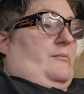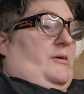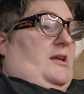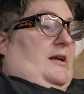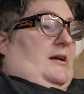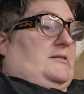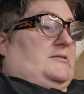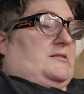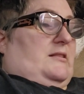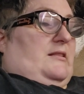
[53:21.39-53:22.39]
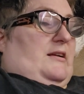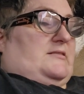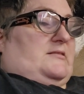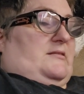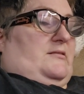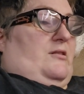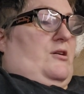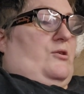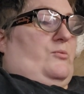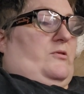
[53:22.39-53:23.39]
began to lessen
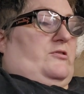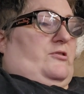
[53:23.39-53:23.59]
with